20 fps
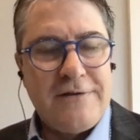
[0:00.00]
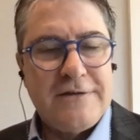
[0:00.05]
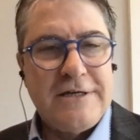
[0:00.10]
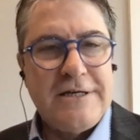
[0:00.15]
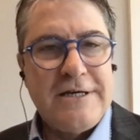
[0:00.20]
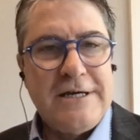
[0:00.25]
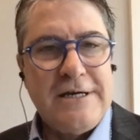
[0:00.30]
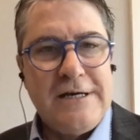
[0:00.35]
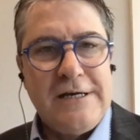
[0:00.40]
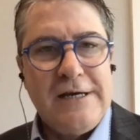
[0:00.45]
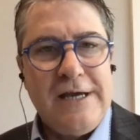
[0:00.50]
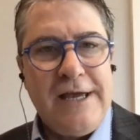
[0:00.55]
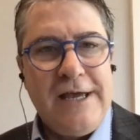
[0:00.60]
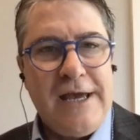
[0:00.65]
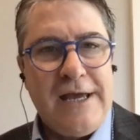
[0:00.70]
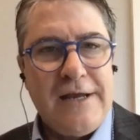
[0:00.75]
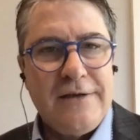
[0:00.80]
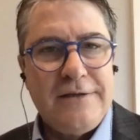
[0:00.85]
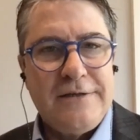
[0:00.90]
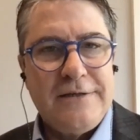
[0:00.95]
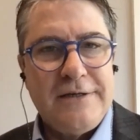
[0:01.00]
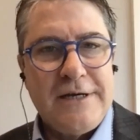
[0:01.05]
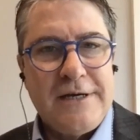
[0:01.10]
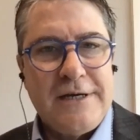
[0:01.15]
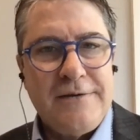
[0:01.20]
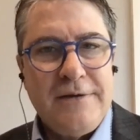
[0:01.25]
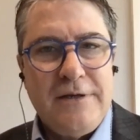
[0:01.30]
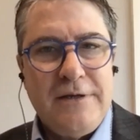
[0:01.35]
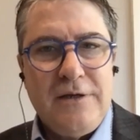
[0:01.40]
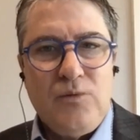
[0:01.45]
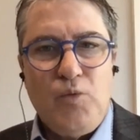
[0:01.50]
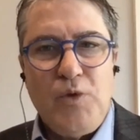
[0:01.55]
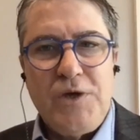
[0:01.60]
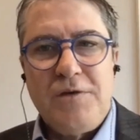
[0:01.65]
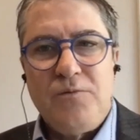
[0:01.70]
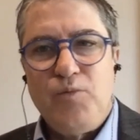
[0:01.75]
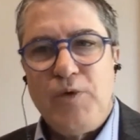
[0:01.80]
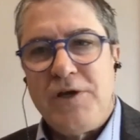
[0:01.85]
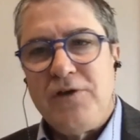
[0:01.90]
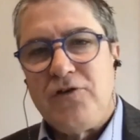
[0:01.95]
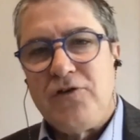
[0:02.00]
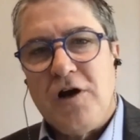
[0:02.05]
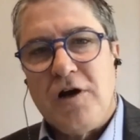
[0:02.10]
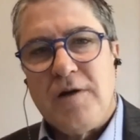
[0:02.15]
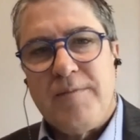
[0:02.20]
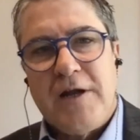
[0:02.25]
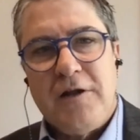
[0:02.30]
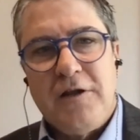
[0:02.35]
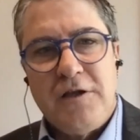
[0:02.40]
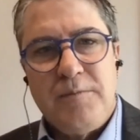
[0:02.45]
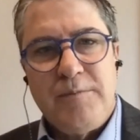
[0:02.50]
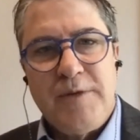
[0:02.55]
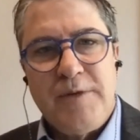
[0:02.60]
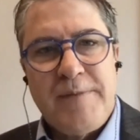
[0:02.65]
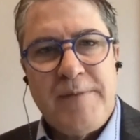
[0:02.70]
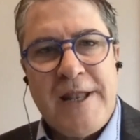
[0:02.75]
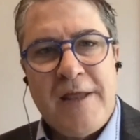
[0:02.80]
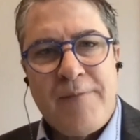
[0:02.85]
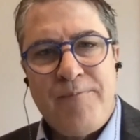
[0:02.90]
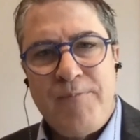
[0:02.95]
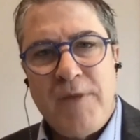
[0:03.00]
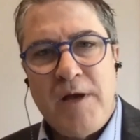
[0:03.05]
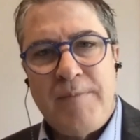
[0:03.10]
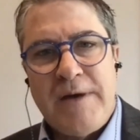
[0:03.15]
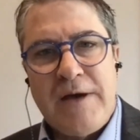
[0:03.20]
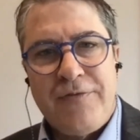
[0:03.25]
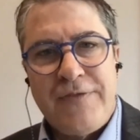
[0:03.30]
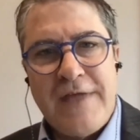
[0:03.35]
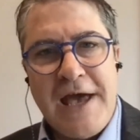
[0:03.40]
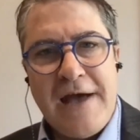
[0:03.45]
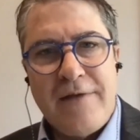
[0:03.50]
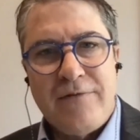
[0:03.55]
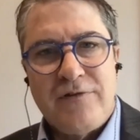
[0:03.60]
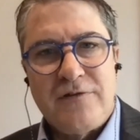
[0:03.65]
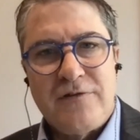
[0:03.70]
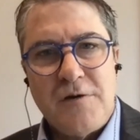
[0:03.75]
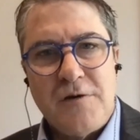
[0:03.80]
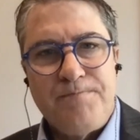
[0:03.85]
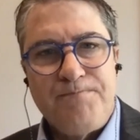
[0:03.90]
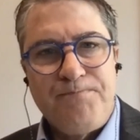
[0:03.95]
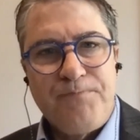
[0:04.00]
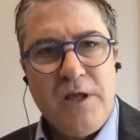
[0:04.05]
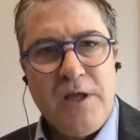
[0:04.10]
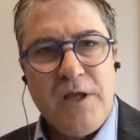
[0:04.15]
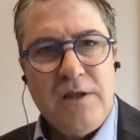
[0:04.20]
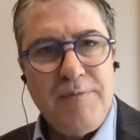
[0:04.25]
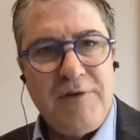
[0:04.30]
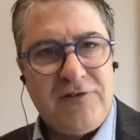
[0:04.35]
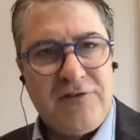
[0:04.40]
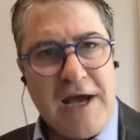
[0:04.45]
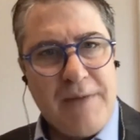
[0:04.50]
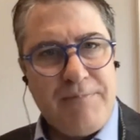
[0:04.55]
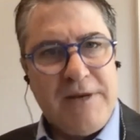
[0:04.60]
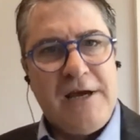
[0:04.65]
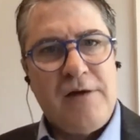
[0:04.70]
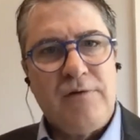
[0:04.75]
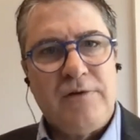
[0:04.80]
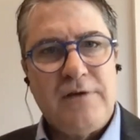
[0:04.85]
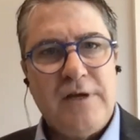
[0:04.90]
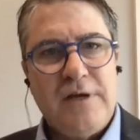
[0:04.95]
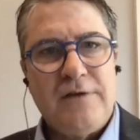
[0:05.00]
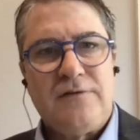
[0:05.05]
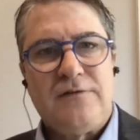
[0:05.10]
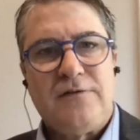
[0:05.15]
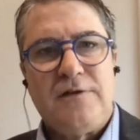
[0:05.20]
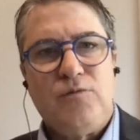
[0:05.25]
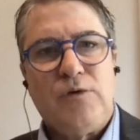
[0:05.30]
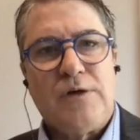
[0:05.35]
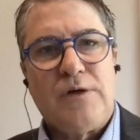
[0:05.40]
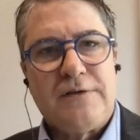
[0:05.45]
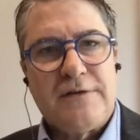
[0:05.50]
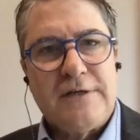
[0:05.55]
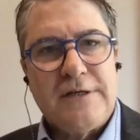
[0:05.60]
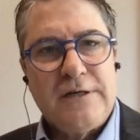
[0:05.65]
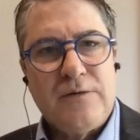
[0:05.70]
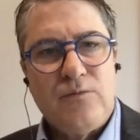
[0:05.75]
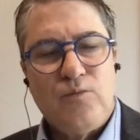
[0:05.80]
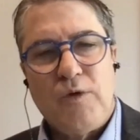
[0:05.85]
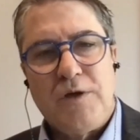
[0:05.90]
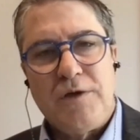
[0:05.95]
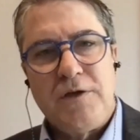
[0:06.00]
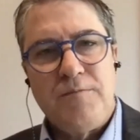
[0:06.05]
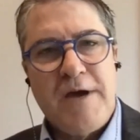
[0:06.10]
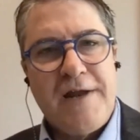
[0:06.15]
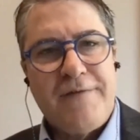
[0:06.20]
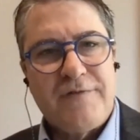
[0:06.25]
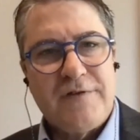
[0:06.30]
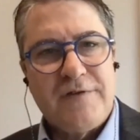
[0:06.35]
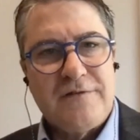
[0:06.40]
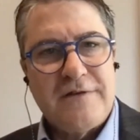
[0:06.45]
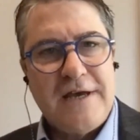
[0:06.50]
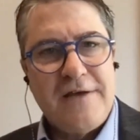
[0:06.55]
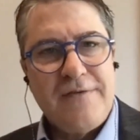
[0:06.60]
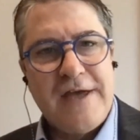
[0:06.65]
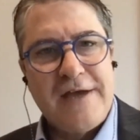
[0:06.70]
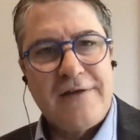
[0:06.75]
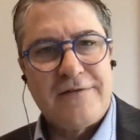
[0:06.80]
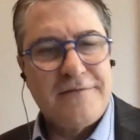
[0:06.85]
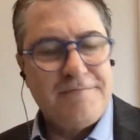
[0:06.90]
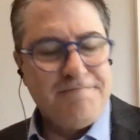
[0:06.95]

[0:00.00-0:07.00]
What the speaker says: And we can talk about a little bit about that. So let me stop now and see what you might have to say. Thanks.